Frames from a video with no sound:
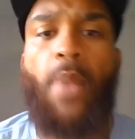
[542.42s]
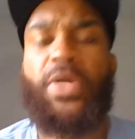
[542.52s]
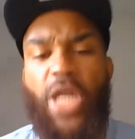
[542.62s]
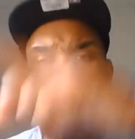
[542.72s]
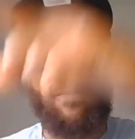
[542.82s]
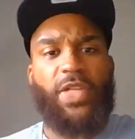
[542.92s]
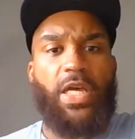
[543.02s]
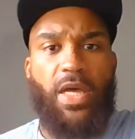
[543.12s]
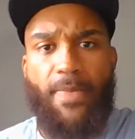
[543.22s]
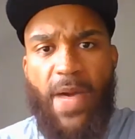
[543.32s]
But y'all
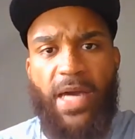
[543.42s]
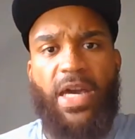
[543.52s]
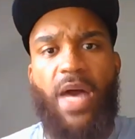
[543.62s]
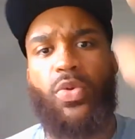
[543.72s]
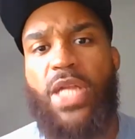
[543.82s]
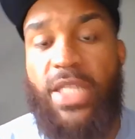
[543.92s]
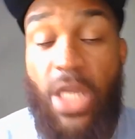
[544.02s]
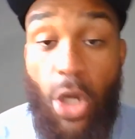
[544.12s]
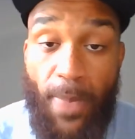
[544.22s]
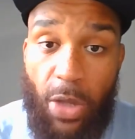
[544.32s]
flood my comment. What do y'all
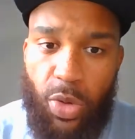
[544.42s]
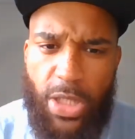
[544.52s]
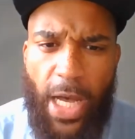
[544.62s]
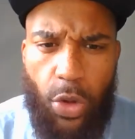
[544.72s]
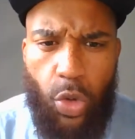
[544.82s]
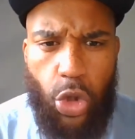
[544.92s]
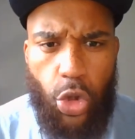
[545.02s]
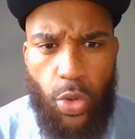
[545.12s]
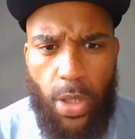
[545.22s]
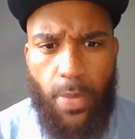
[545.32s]
think about Donald
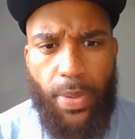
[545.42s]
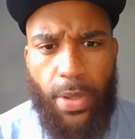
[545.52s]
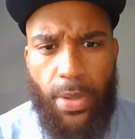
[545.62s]
Trump?